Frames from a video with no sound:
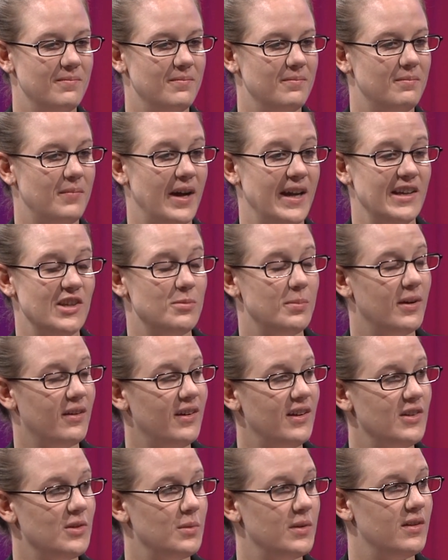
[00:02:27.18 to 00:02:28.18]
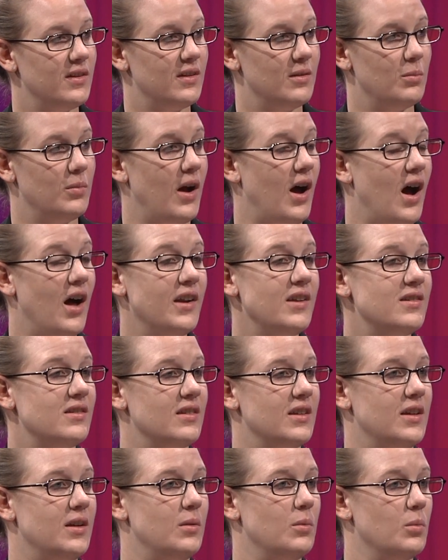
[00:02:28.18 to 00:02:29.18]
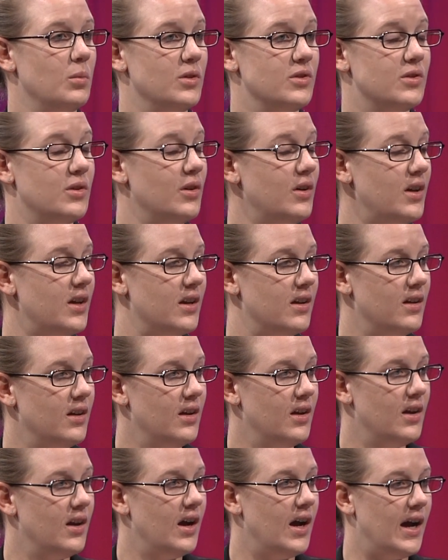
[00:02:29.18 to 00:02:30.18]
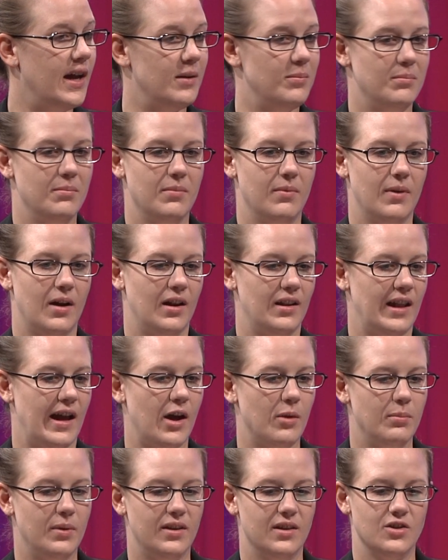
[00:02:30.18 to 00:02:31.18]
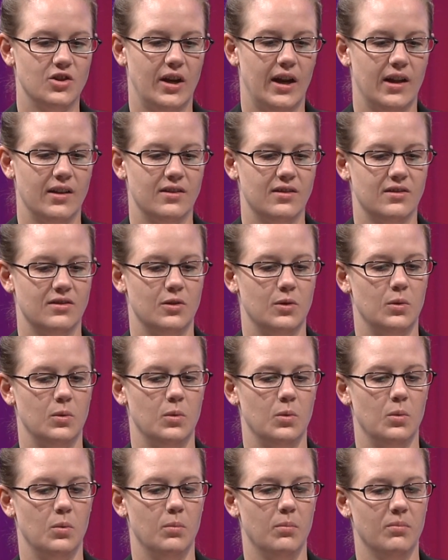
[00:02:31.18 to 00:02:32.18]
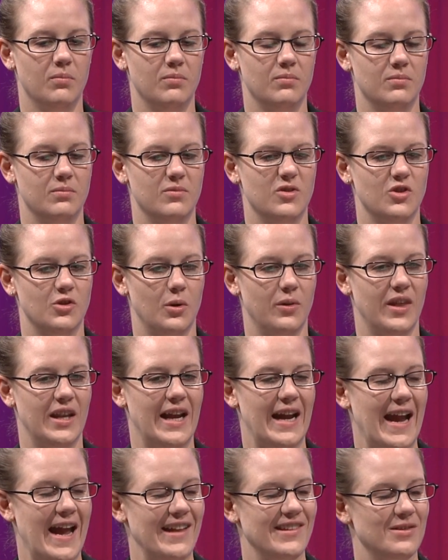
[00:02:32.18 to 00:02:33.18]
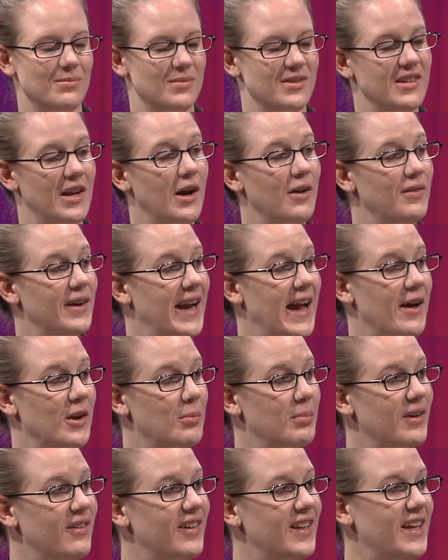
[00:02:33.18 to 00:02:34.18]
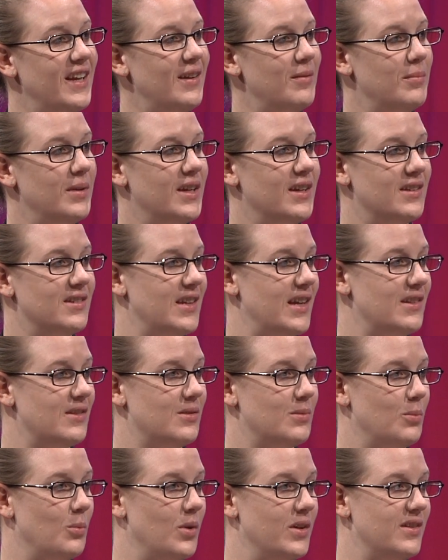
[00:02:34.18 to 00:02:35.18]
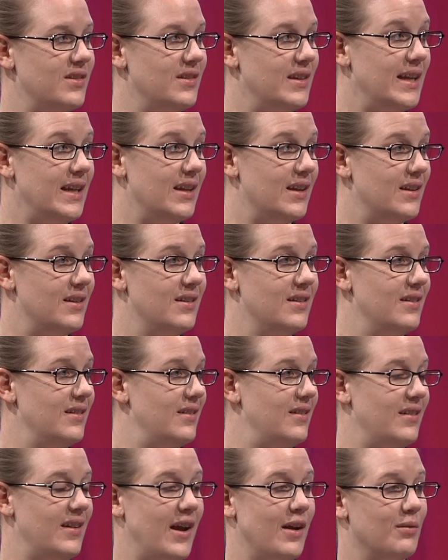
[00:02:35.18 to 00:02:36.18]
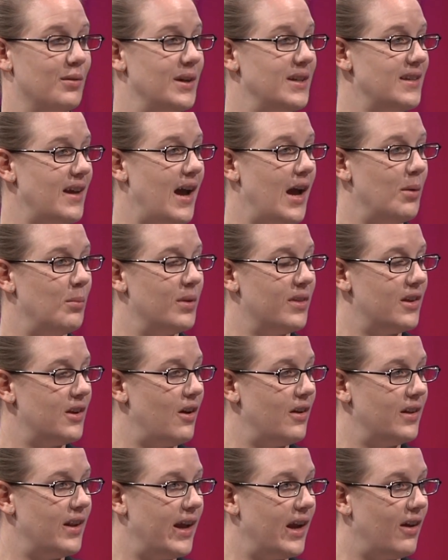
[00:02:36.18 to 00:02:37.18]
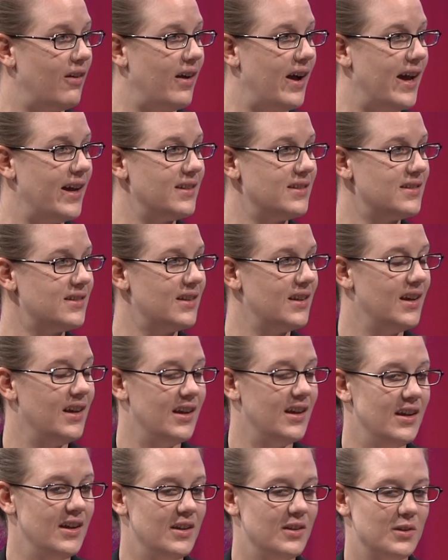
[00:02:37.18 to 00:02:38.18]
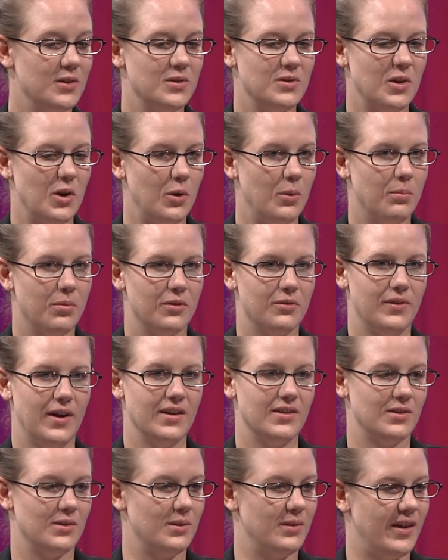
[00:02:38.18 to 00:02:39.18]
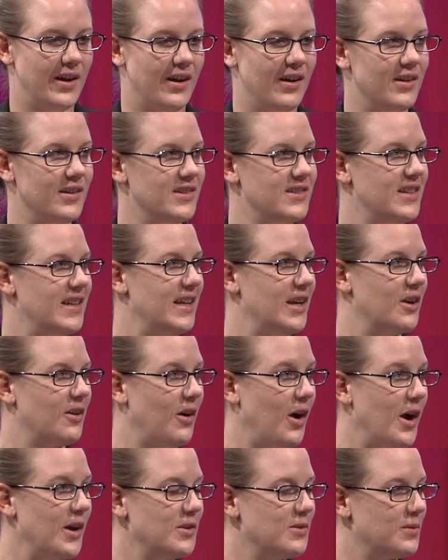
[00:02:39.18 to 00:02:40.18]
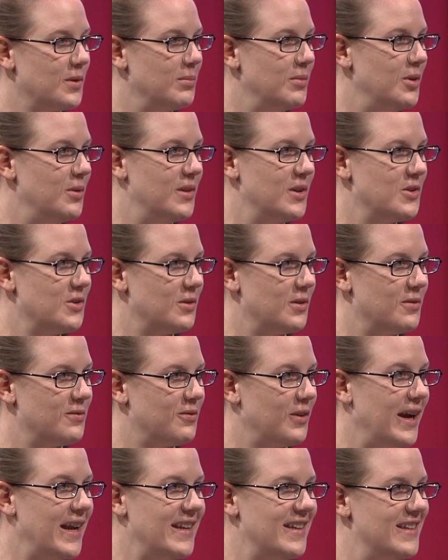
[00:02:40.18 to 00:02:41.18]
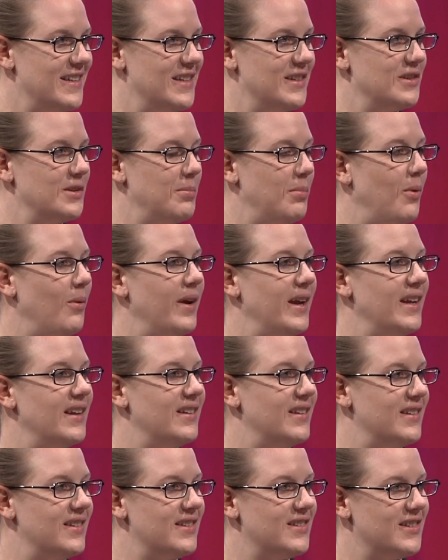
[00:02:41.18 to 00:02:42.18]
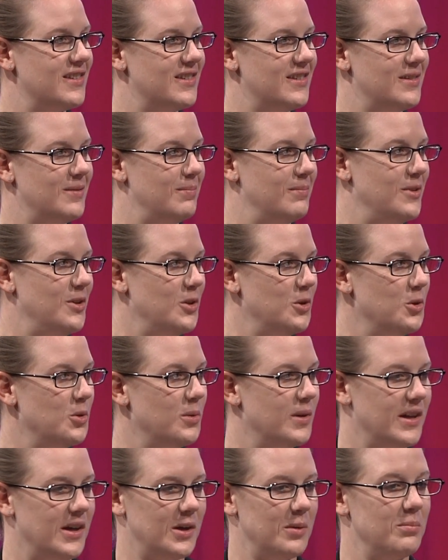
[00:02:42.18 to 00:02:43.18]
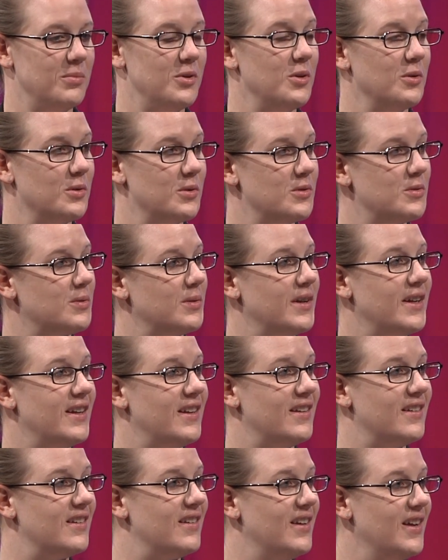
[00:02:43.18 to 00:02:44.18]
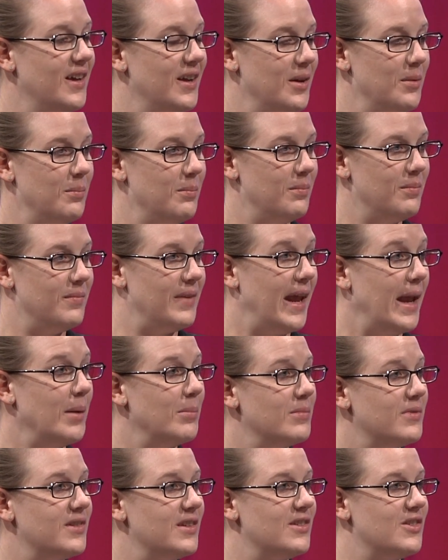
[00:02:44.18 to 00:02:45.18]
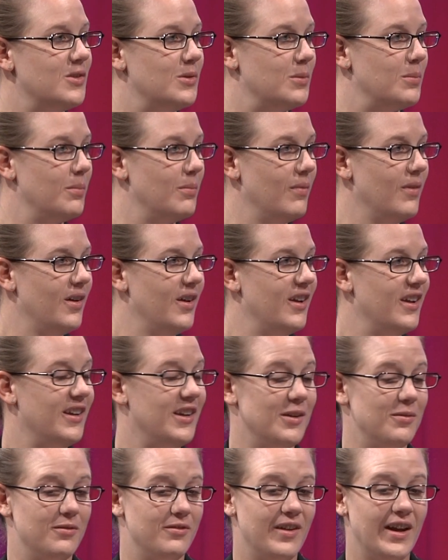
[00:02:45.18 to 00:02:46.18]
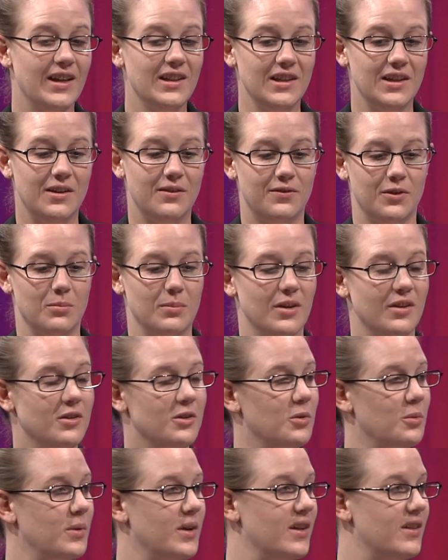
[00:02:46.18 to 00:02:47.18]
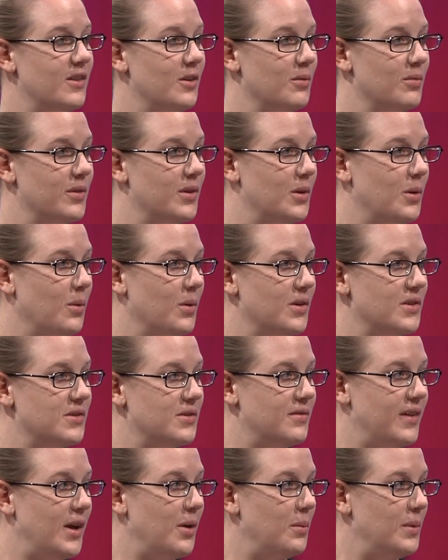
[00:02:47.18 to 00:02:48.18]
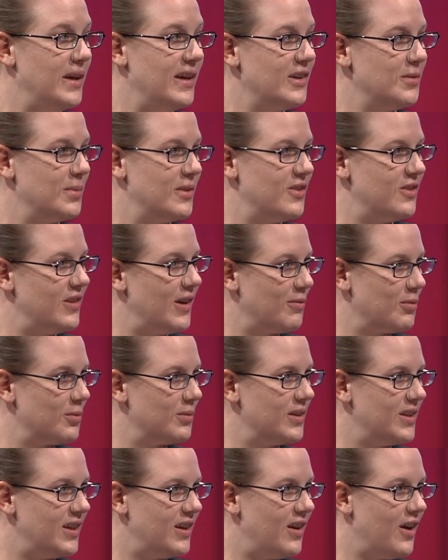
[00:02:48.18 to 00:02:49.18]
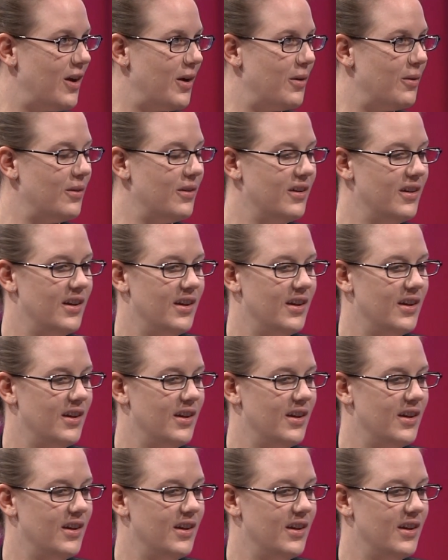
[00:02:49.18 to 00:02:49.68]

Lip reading: My experience with it honestly was good. It allowed me the chance to show that I had some self-accountability because that's what's needed every time with an online class. There's no professor there sitting across from you that you're afraid to disappoint. It's just you and a computer screen and names that you get vaguely familiar with over the course of 8 weeks, but you never really know.